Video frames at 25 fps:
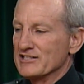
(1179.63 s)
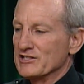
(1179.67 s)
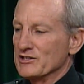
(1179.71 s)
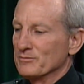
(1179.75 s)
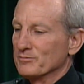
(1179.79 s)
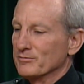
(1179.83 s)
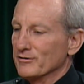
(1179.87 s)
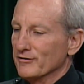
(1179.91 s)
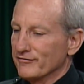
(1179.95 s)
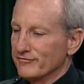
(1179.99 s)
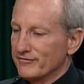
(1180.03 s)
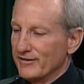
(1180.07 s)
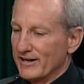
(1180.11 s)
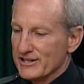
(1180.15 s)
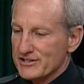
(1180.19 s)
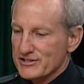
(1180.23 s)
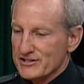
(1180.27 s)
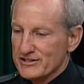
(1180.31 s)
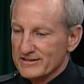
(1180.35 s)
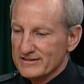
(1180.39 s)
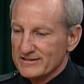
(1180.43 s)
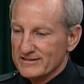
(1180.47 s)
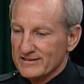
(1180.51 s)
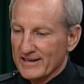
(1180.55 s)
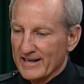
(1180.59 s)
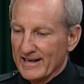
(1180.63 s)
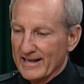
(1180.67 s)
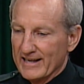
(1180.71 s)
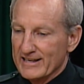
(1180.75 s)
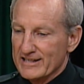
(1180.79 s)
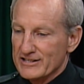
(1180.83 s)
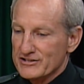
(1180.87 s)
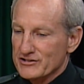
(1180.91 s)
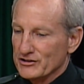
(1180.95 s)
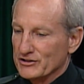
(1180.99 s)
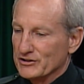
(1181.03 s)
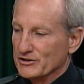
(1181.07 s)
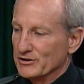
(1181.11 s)
profession and
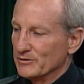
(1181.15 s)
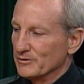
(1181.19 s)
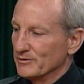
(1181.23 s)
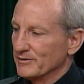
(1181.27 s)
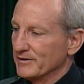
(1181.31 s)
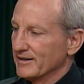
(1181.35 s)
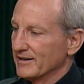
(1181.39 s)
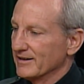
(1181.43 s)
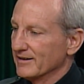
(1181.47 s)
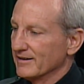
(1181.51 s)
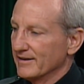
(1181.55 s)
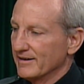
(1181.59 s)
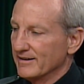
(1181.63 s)
as a career